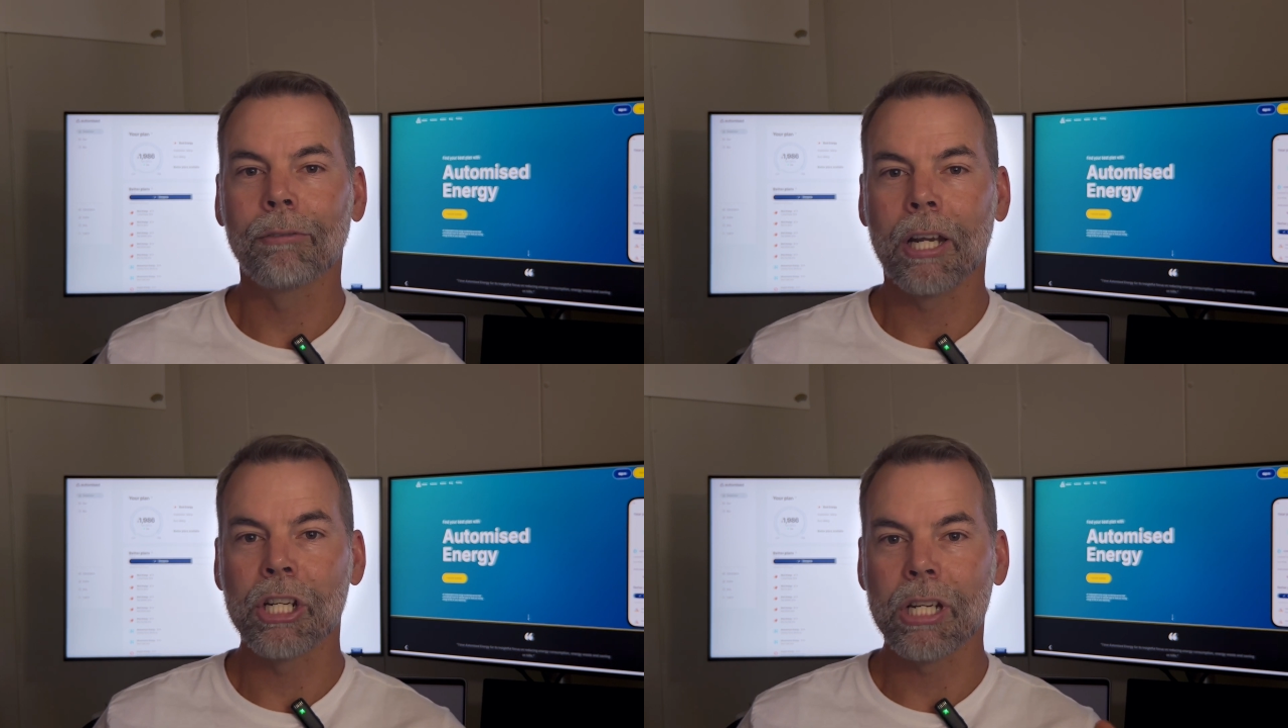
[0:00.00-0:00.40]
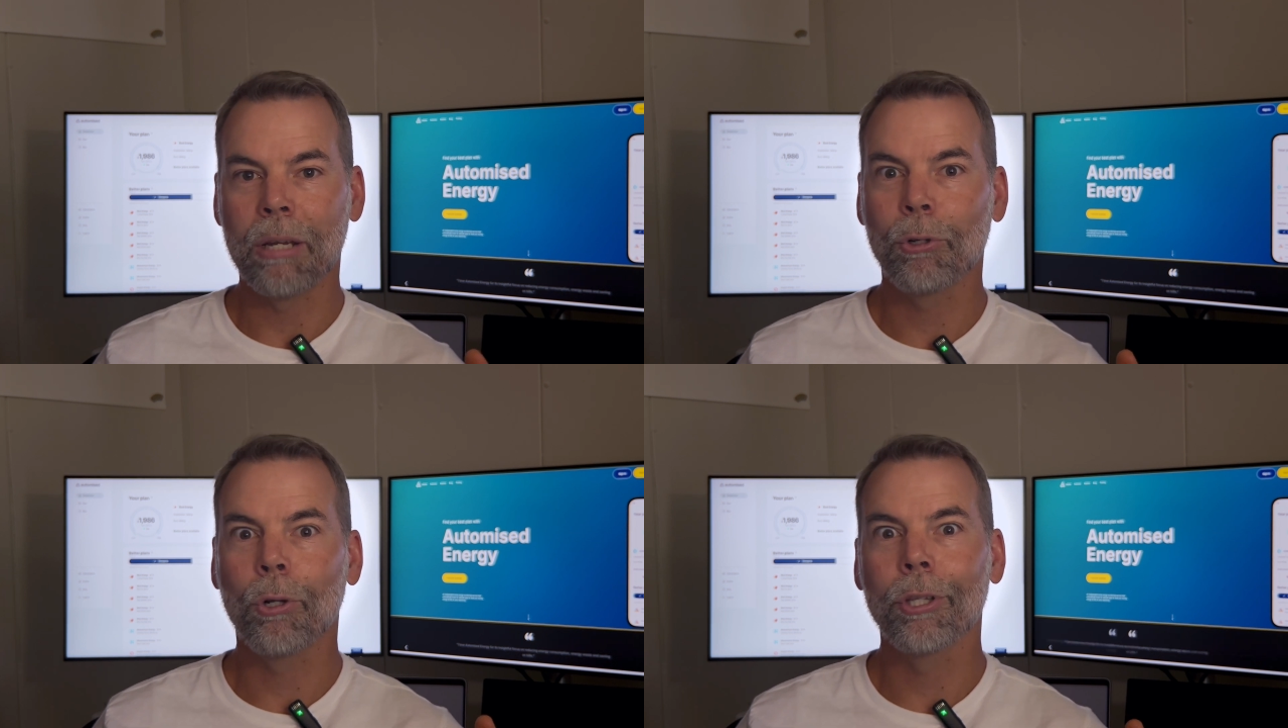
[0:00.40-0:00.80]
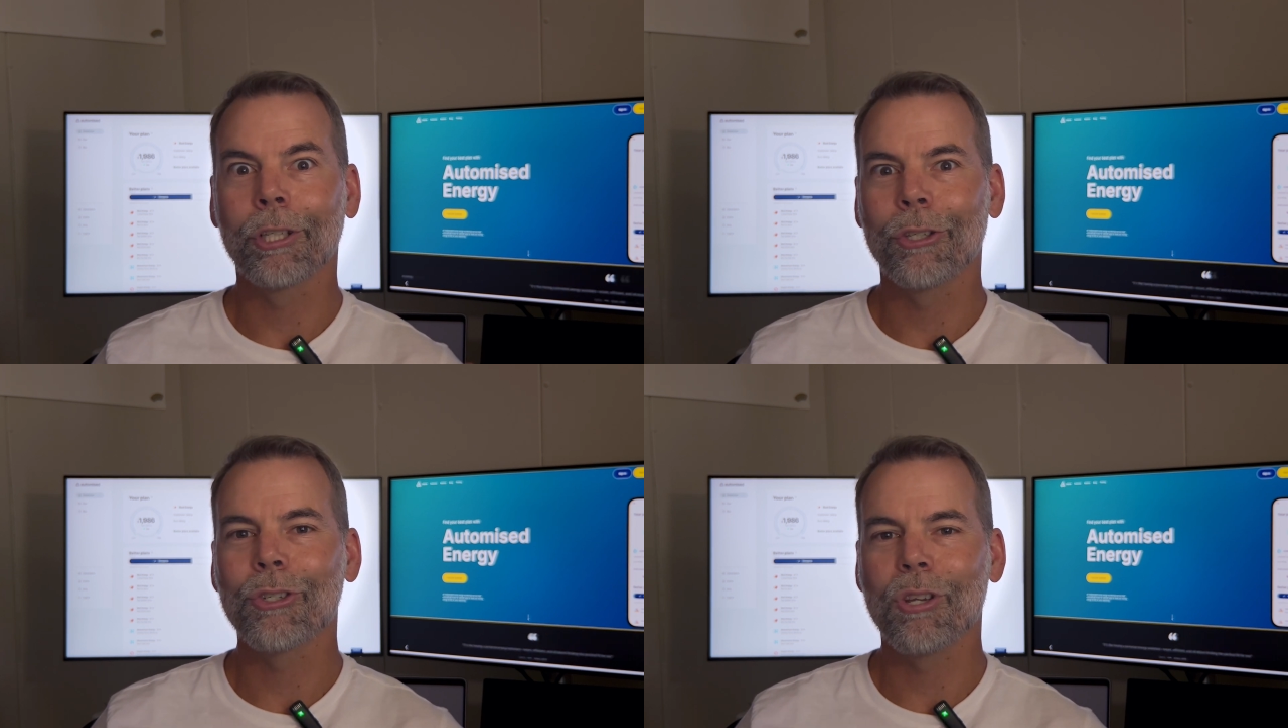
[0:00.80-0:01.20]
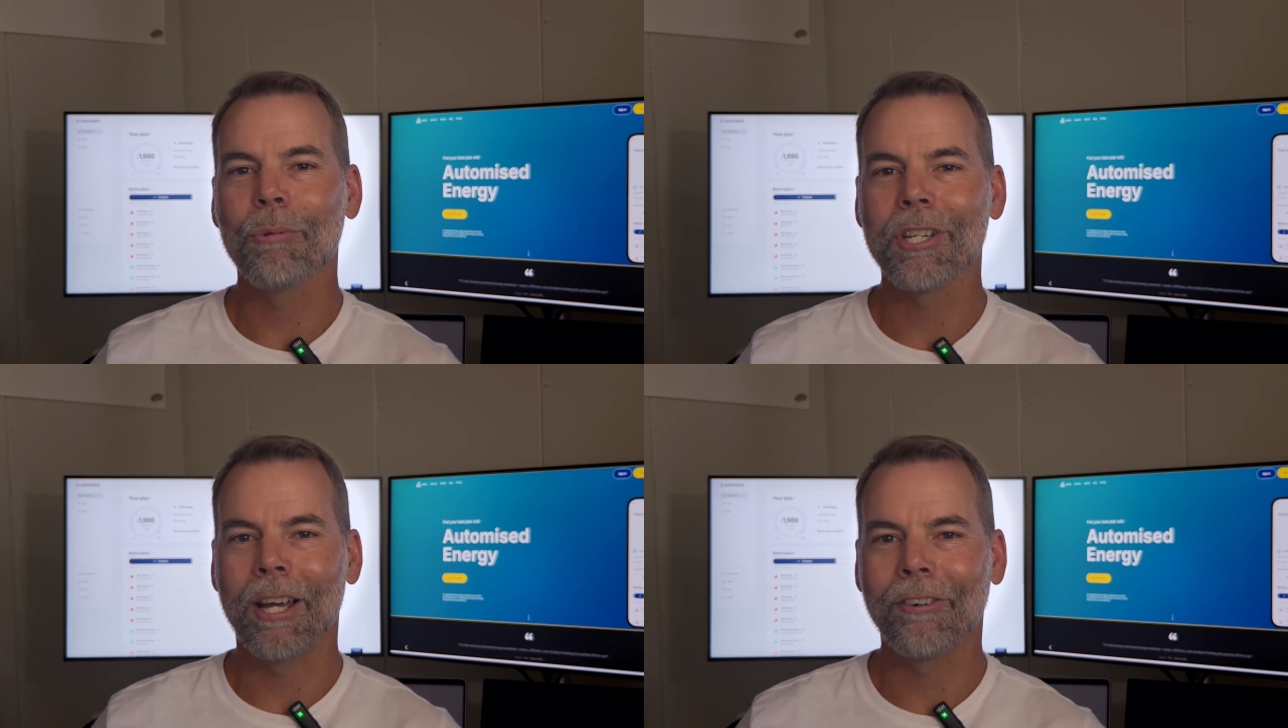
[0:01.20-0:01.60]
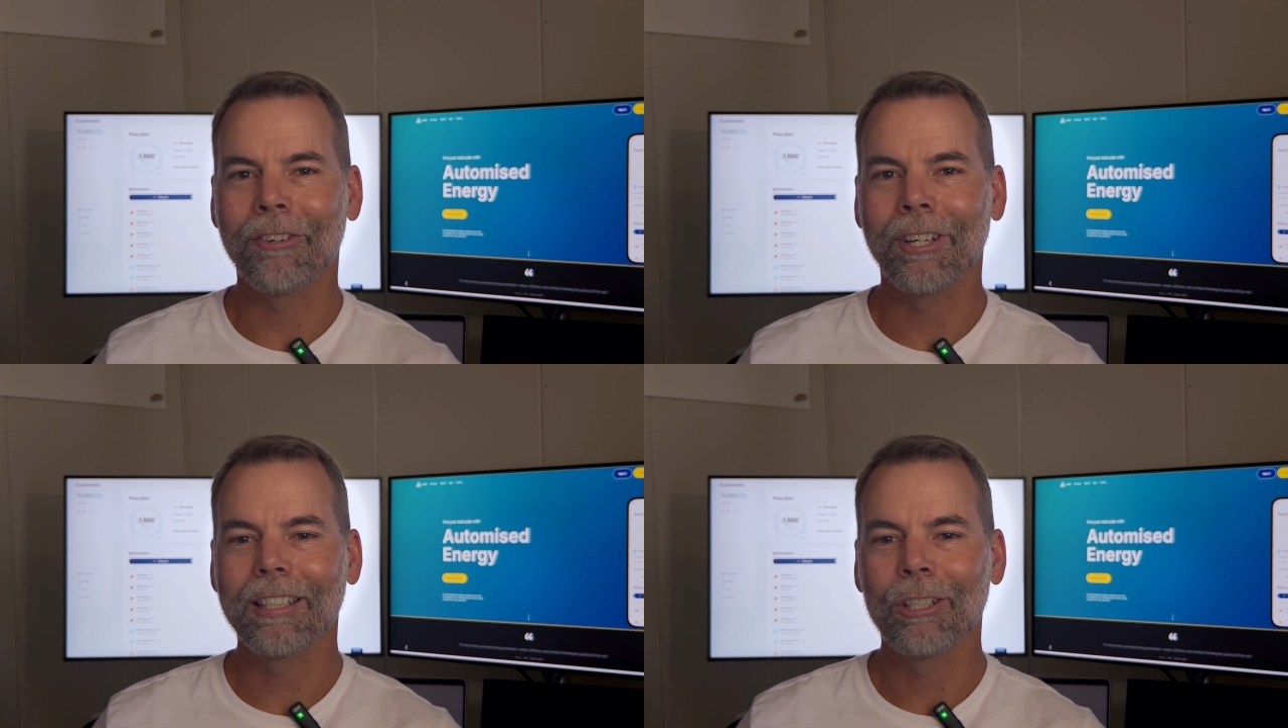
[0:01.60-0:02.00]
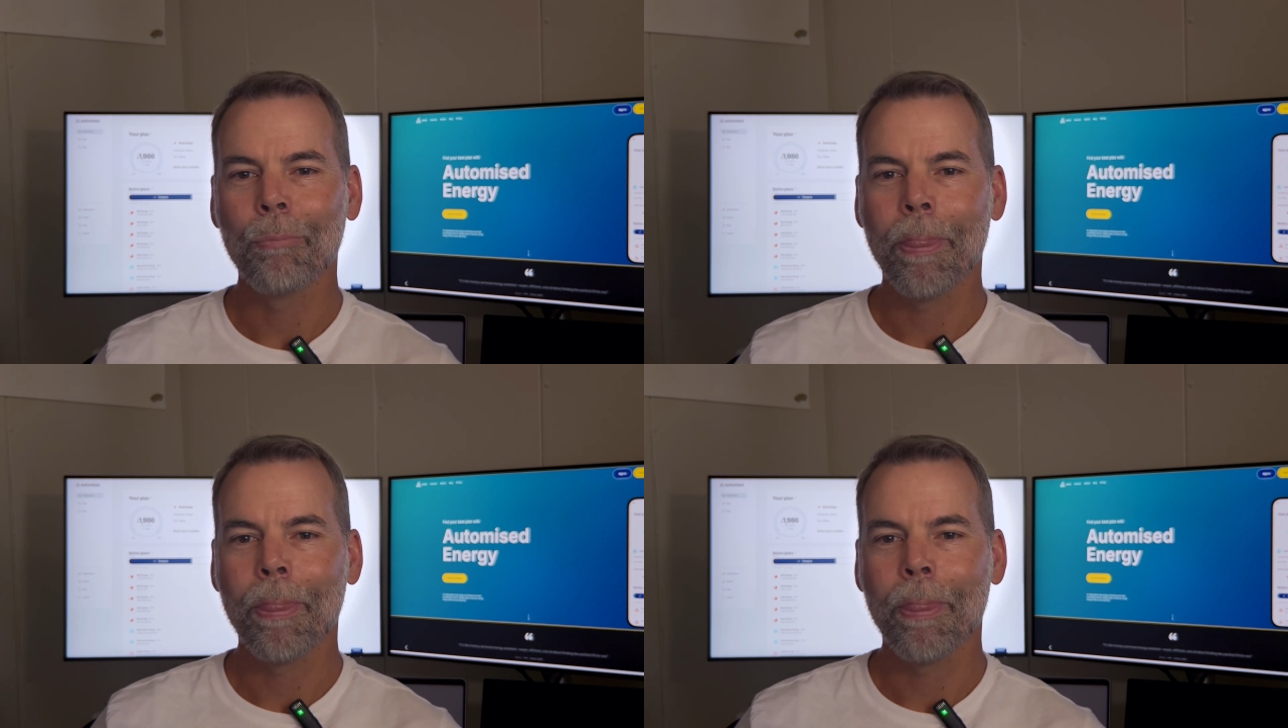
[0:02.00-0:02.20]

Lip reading: regime called the Consumer Data Right,